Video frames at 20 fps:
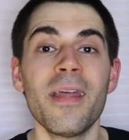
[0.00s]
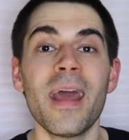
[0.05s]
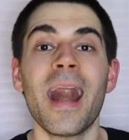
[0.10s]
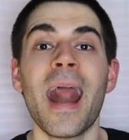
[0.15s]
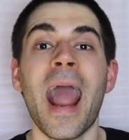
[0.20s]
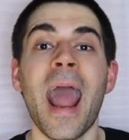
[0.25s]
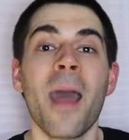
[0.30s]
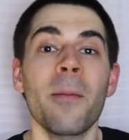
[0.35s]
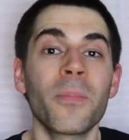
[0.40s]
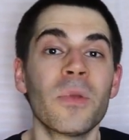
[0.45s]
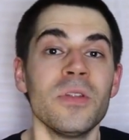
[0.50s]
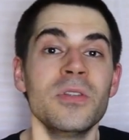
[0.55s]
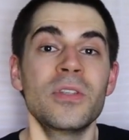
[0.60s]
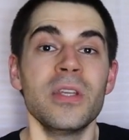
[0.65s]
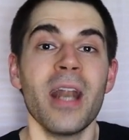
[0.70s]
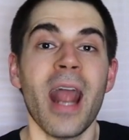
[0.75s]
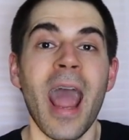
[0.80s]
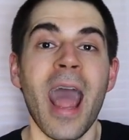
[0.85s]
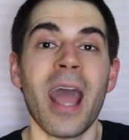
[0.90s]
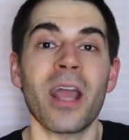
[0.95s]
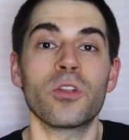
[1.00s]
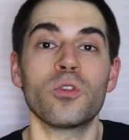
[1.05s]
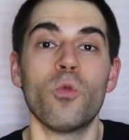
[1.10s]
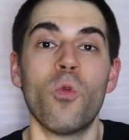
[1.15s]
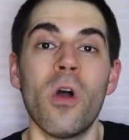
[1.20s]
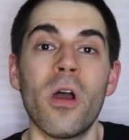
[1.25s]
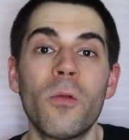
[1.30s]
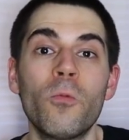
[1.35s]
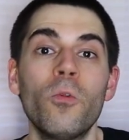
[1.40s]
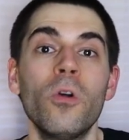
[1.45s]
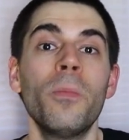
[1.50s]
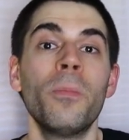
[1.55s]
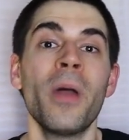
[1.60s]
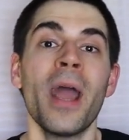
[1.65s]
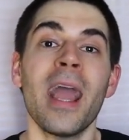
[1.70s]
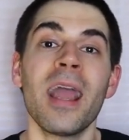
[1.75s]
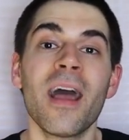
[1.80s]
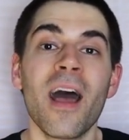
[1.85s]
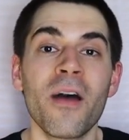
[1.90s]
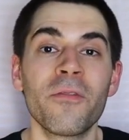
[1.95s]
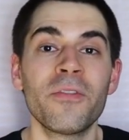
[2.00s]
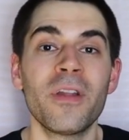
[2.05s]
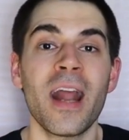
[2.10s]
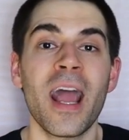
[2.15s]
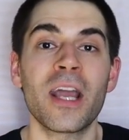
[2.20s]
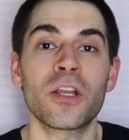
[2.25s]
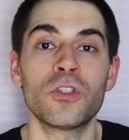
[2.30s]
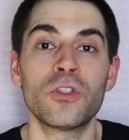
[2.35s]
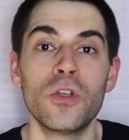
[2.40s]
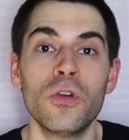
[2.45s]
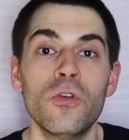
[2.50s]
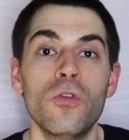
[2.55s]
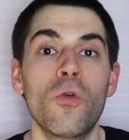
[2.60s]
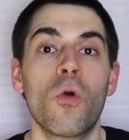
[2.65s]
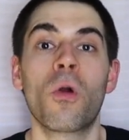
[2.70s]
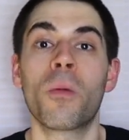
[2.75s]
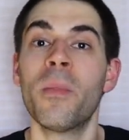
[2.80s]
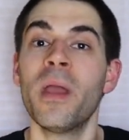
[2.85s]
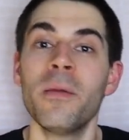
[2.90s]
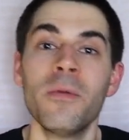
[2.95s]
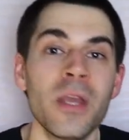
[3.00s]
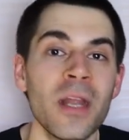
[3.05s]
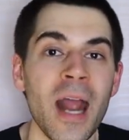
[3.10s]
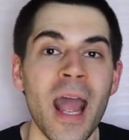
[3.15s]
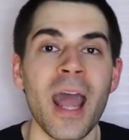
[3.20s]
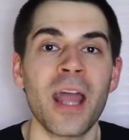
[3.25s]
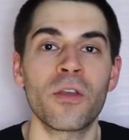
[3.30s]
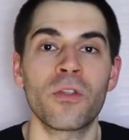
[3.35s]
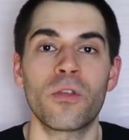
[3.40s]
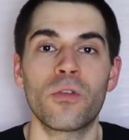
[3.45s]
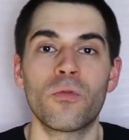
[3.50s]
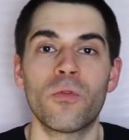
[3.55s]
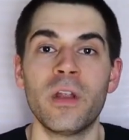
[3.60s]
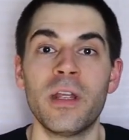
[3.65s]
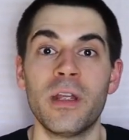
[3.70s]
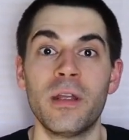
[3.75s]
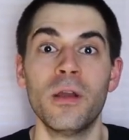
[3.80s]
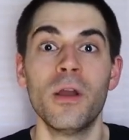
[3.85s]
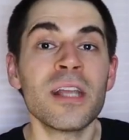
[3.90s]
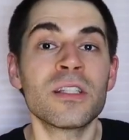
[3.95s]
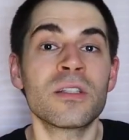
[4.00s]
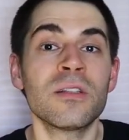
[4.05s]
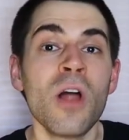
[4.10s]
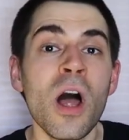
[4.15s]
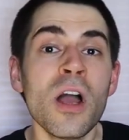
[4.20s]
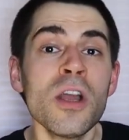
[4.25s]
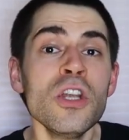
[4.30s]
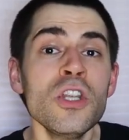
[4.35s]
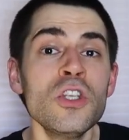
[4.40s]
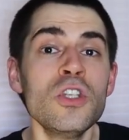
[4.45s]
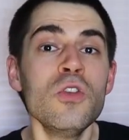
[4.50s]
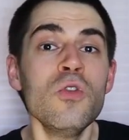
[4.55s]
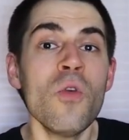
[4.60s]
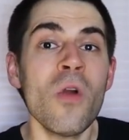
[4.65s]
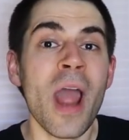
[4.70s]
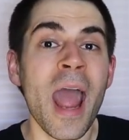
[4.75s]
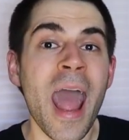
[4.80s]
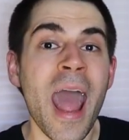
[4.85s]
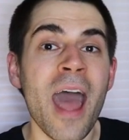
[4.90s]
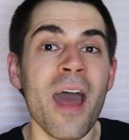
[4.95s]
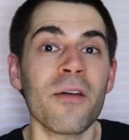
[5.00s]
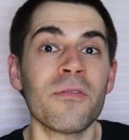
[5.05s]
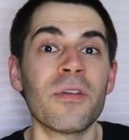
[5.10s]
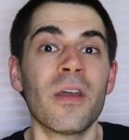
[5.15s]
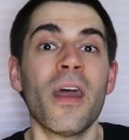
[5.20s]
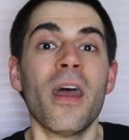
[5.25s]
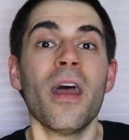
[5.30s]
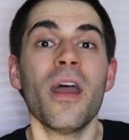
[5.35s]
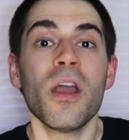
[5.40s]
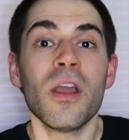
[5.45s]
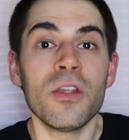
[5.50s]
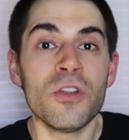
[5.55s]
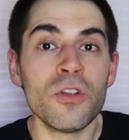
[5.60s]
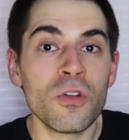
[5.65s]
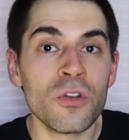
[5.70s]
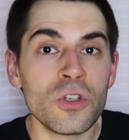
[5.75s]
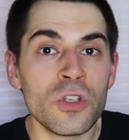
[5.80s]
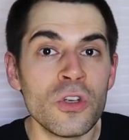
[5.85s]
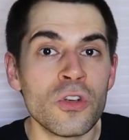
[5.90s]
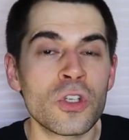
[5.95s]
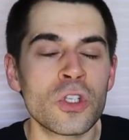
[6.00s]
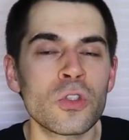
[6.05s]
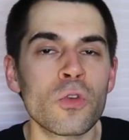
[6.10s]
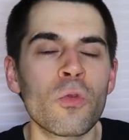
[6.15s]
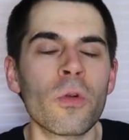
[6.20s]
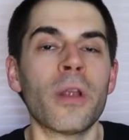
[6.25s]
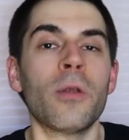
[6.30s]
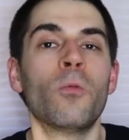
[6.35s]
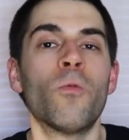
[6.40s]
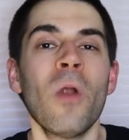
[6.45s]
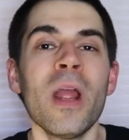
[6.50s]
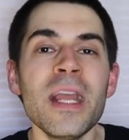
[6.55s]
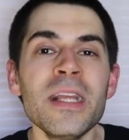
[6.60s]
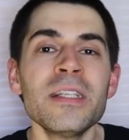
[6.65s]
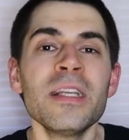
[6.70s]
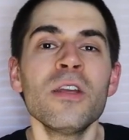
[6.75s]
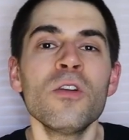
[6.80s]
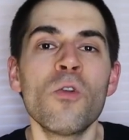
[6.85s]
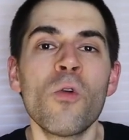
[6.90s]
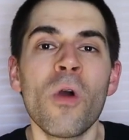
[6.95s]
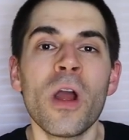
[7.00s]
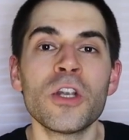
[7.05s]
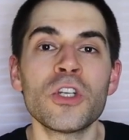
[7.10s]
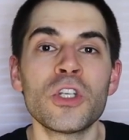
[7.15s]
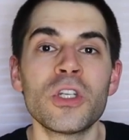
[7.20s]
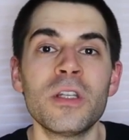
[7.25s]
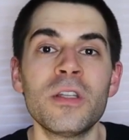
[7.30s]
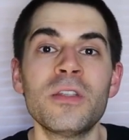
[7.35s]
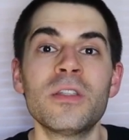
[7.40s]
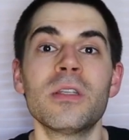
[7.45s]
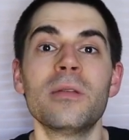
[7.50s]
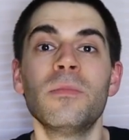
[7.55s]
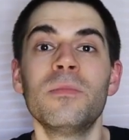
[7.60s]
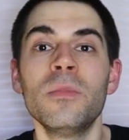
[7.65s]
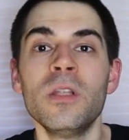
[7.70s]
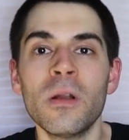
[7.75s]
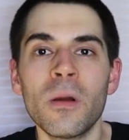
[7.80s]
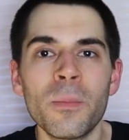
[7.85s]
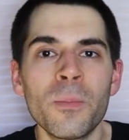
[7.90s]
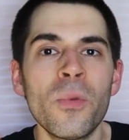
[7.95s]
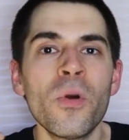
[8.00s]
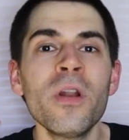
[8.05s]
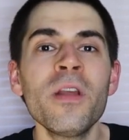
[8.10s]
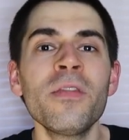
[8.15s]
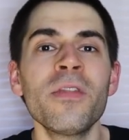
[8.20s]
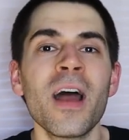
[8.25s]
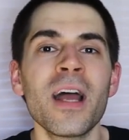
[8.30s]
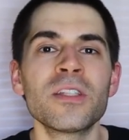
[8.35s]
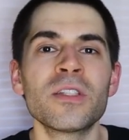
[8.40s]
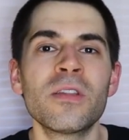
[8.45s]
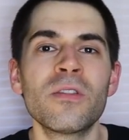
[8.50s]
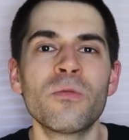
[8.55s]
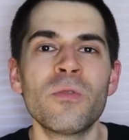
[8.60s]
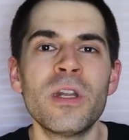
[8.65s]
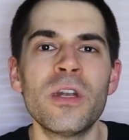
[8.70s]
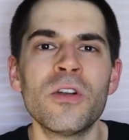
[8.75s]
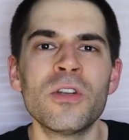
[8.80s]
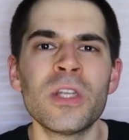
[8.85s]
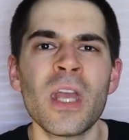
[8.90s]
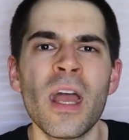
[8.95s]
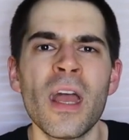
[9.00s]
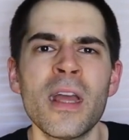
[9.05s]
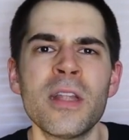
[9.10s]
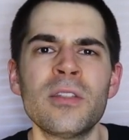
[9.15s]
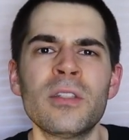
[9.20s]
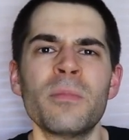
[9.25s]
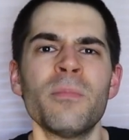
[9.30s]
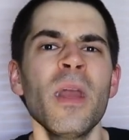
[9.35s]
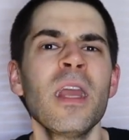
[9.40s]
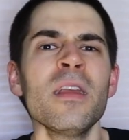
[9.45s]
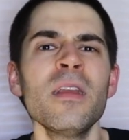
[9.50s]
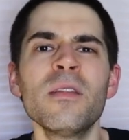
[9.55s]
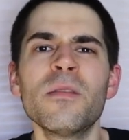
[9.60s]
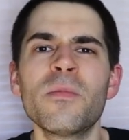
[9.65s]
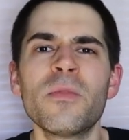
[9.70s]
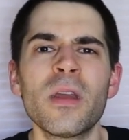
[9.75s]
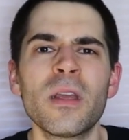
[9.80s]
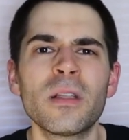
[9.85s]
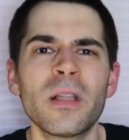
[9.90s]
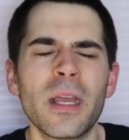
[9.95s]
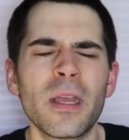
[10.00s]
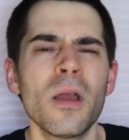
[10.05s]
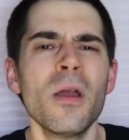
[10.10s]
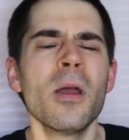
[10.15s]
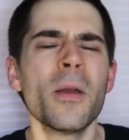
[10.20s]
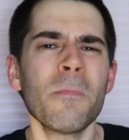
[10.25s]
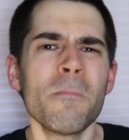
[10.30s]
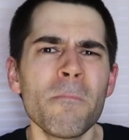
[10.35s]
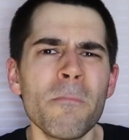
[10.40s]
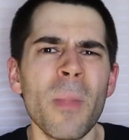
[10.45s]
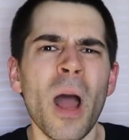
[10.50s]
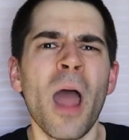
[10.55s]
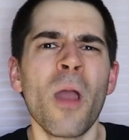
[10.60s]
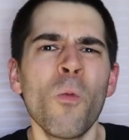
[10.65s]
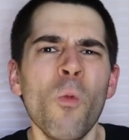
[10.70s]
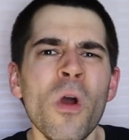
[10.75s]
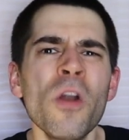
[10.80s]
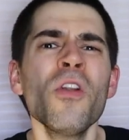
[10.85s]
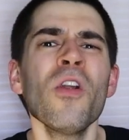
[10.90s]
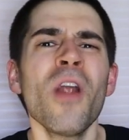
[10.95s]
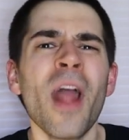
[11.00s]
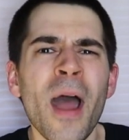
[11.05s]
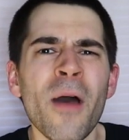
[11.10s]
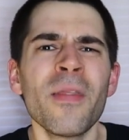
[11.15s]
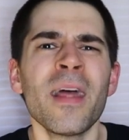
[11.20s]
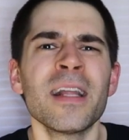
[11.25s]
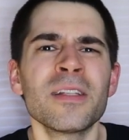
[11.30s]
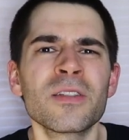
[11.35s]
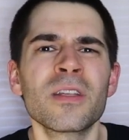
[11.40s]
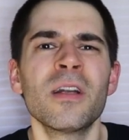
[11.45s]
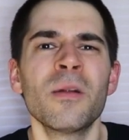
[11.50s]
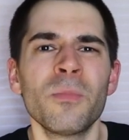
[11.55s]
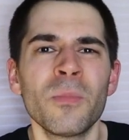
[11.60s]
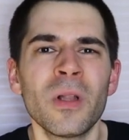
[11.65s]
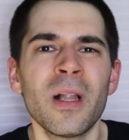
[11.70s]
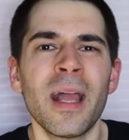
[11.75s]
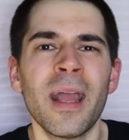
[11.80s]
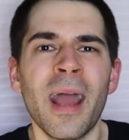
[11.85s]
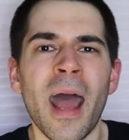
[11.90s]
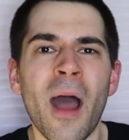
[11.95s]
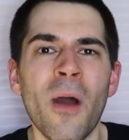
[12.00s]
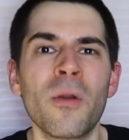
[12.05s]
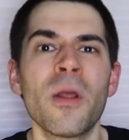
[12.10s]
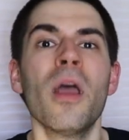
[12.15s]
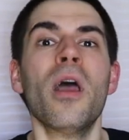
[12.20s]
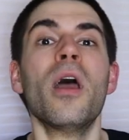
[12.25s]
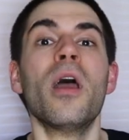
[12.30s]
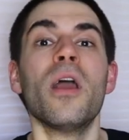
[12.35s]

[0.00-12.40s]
that happens in Act 1 will pay off in Act 2, or maybe in Act 3. As long as you have your story raising questions and putting thoughts in the reader's heads and making them think like, I wonder how that's going to play out,